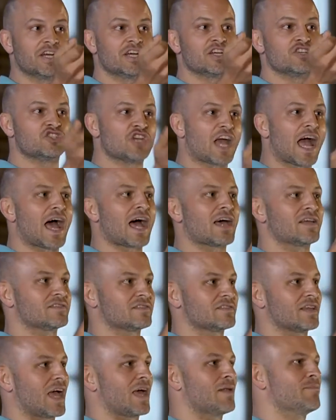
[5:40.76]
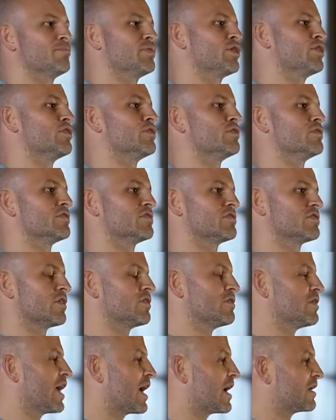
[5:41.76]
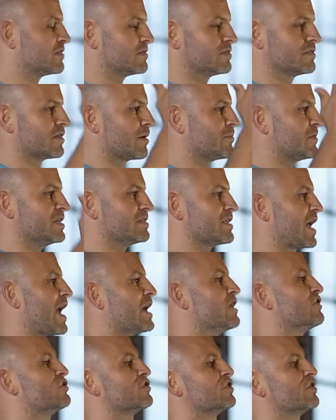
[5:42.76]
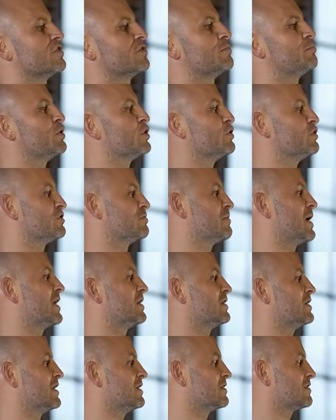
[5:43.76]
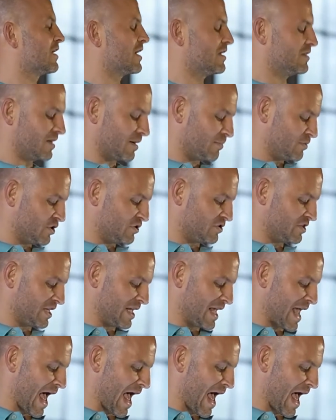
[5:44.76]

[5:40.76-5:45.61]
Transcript: jazz and blues. So you get some of these ancient blues melodies like W.C.